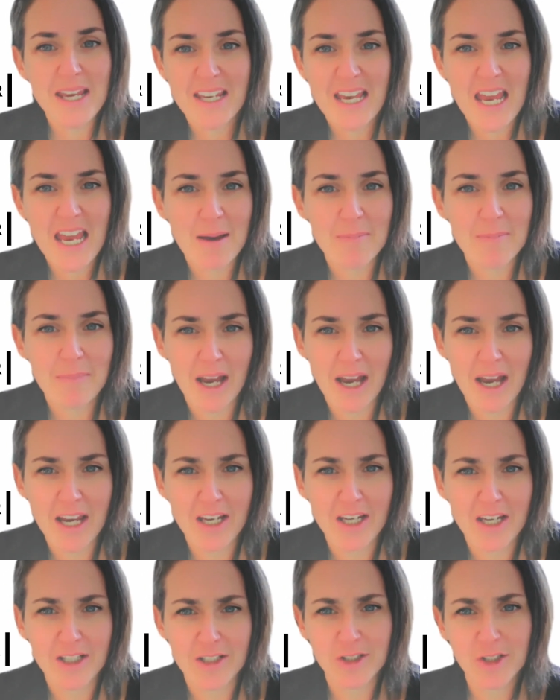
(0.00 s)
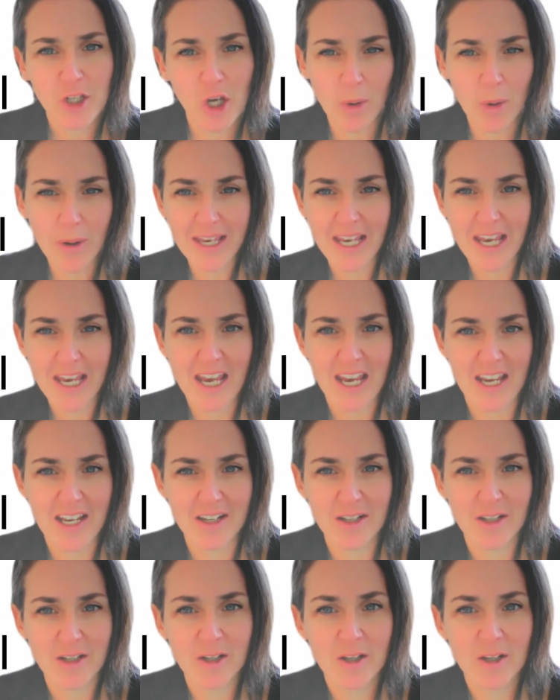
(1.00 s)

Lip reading: campaign is going ahead.